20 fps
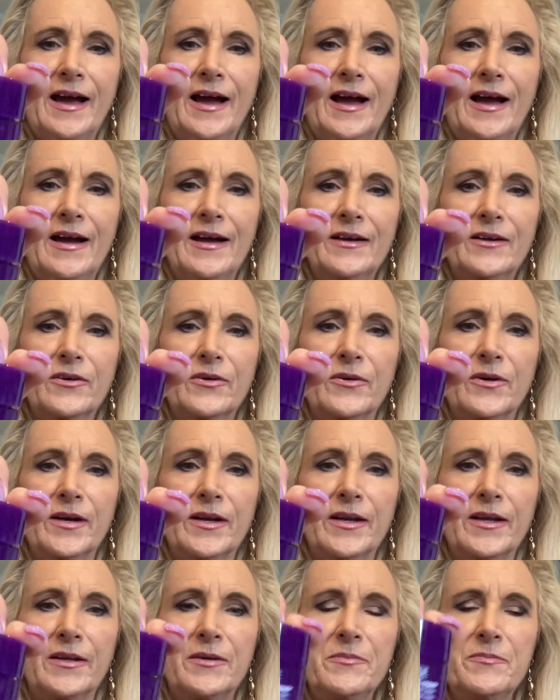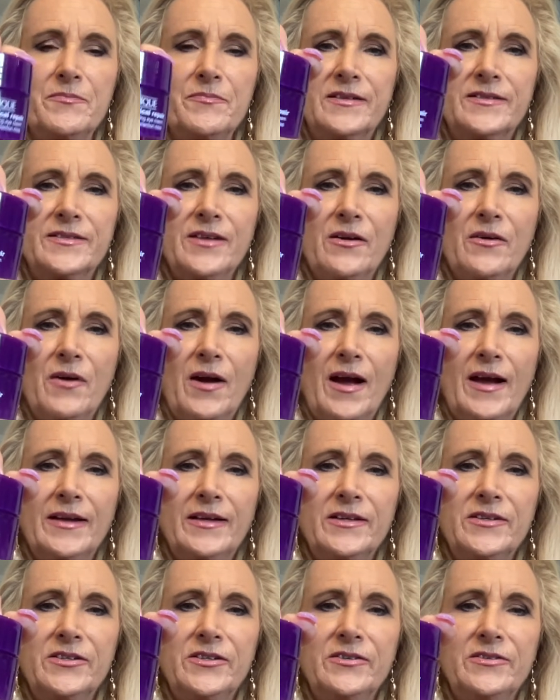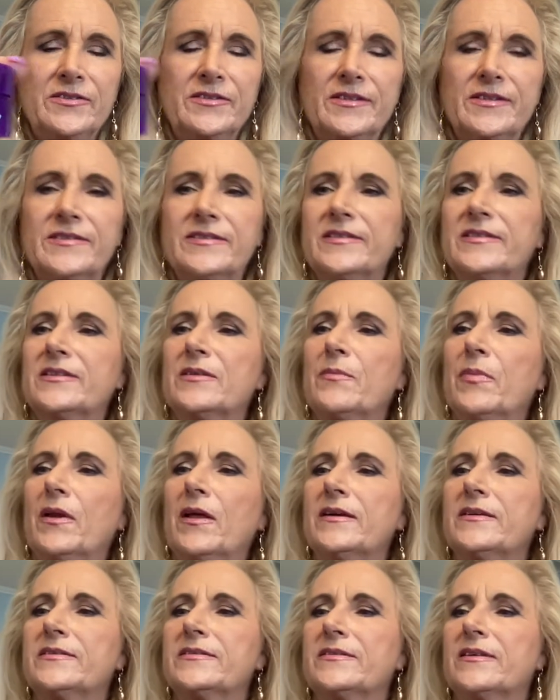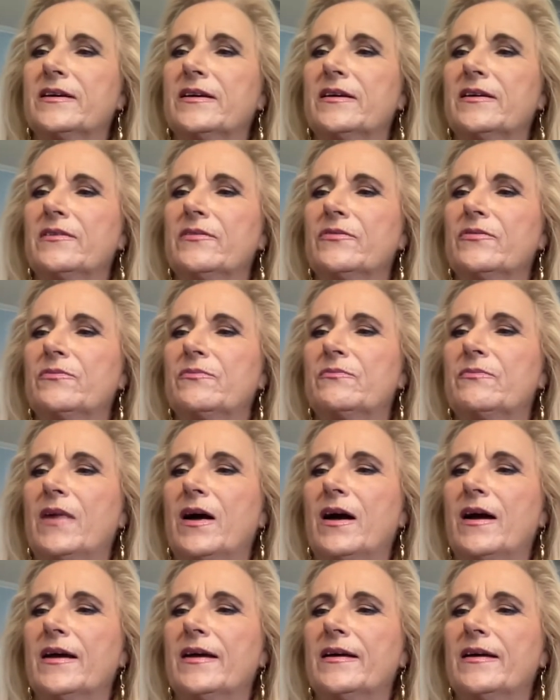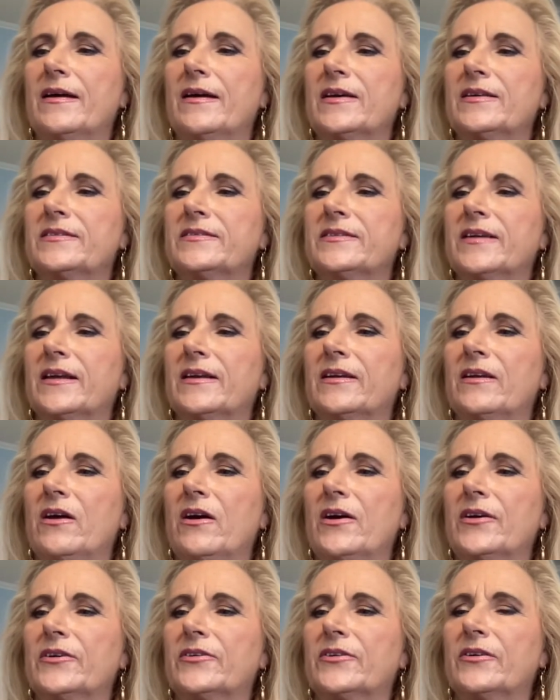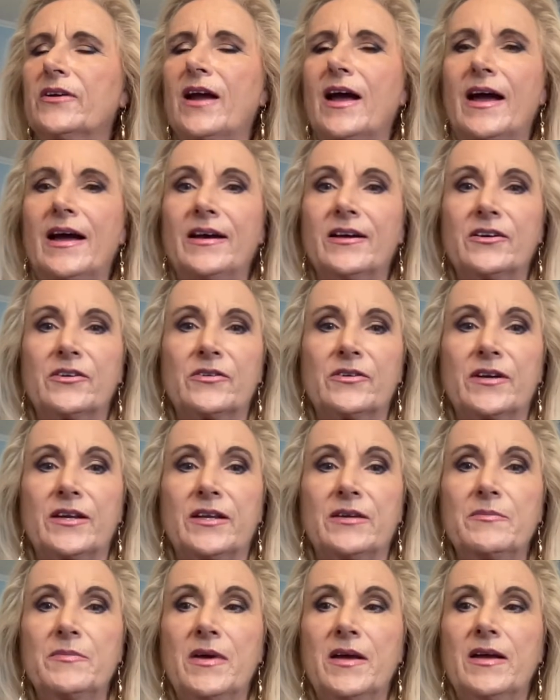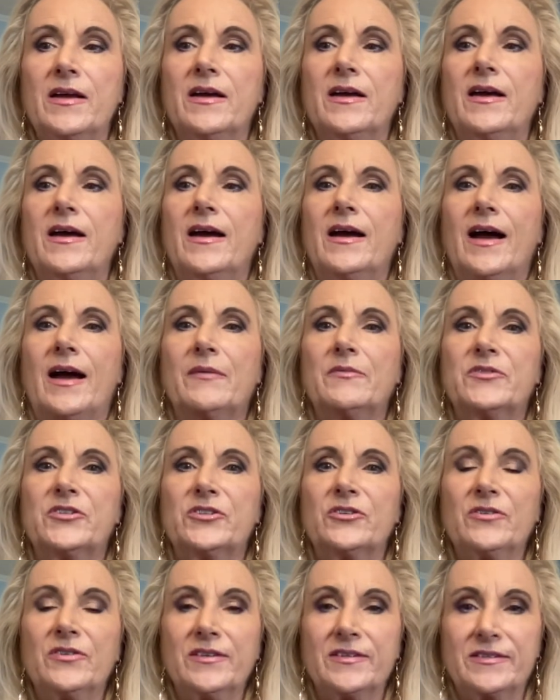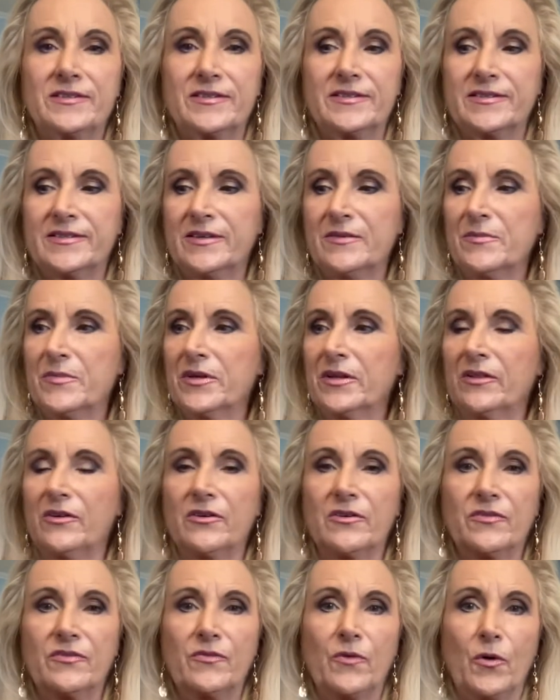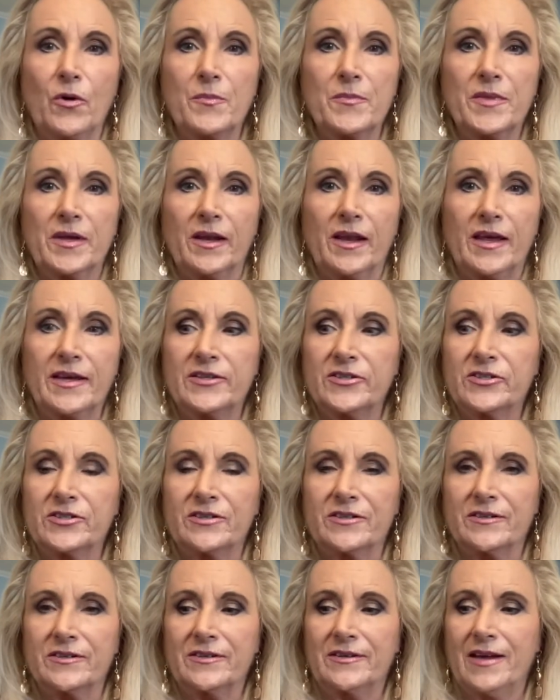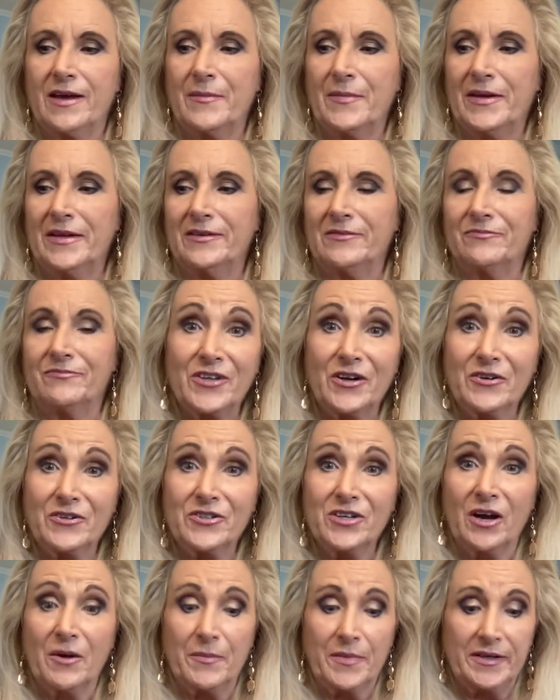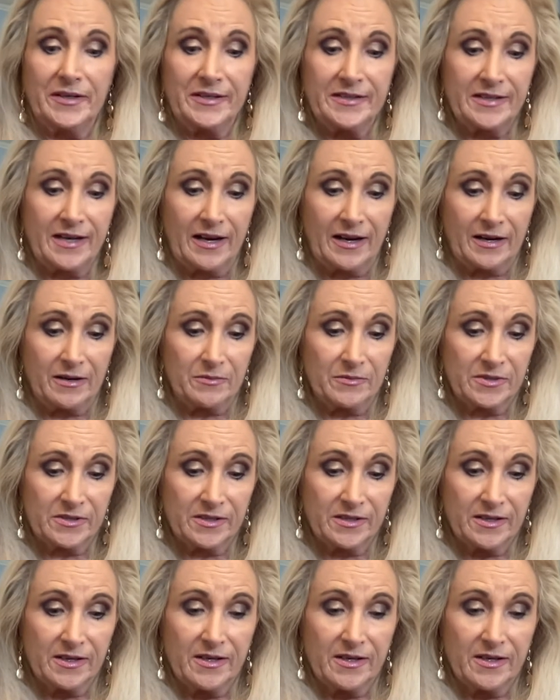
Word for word: eye cream. So I can use this in the place of my Estee Lauder eye cream. I'm sure it's a similar formulation. I mean, told y'all many times.